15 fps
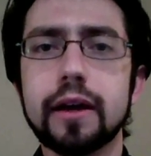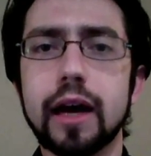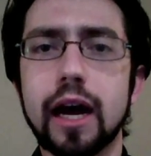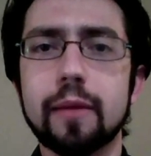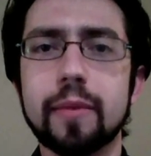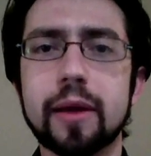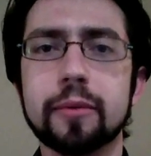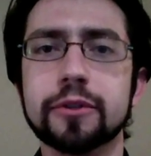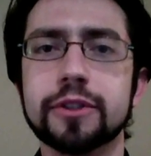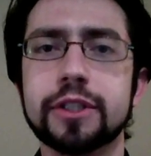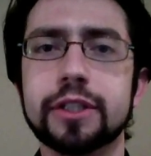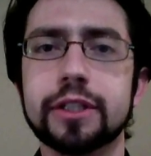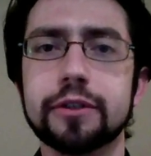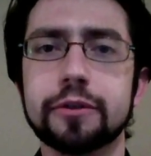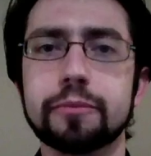I'm able
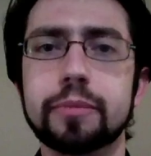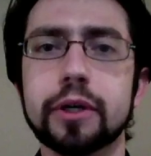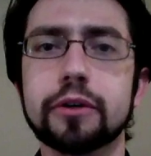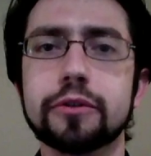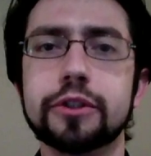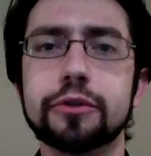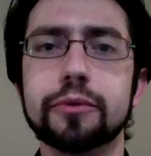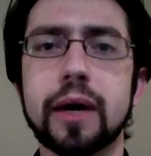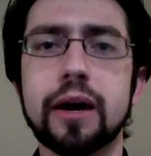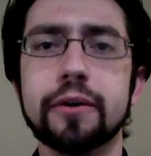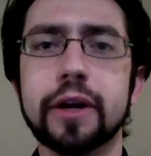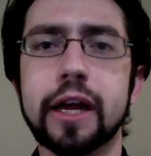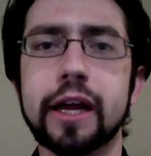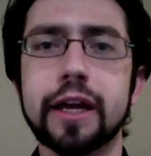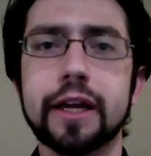to build you
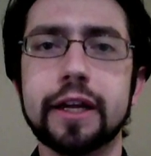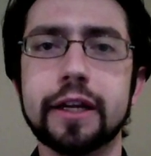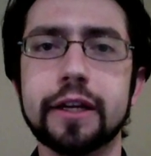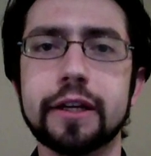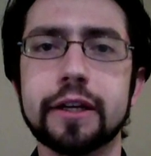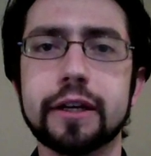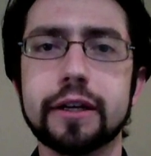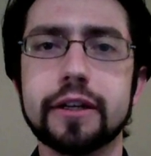out a